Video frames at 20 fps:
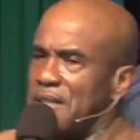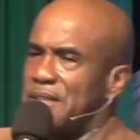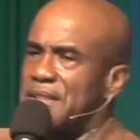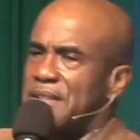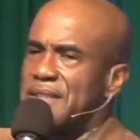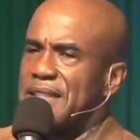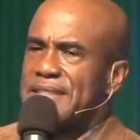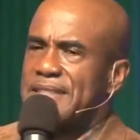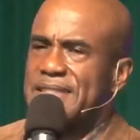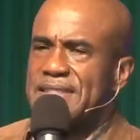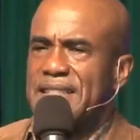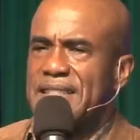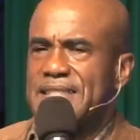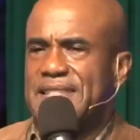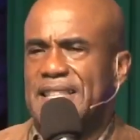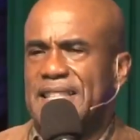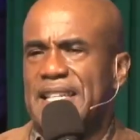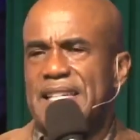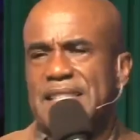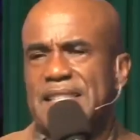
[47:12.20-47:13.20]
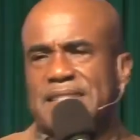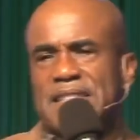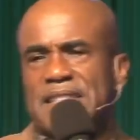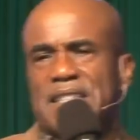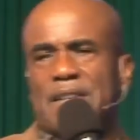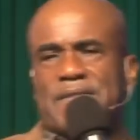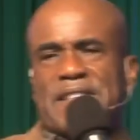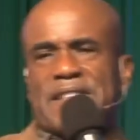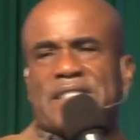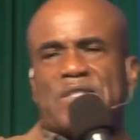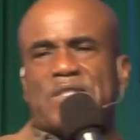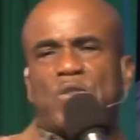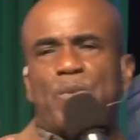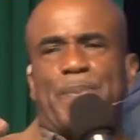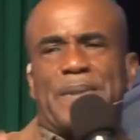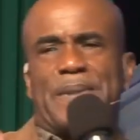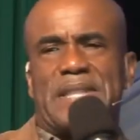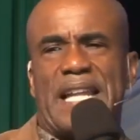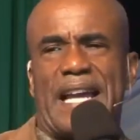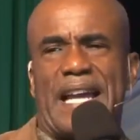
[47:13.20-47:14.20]
This is the season of the
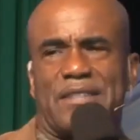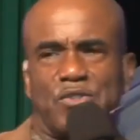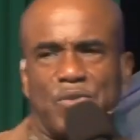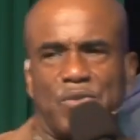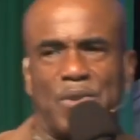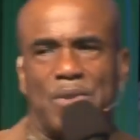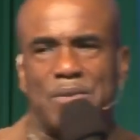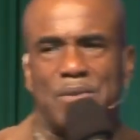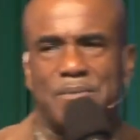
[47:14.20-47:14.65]
supernatural.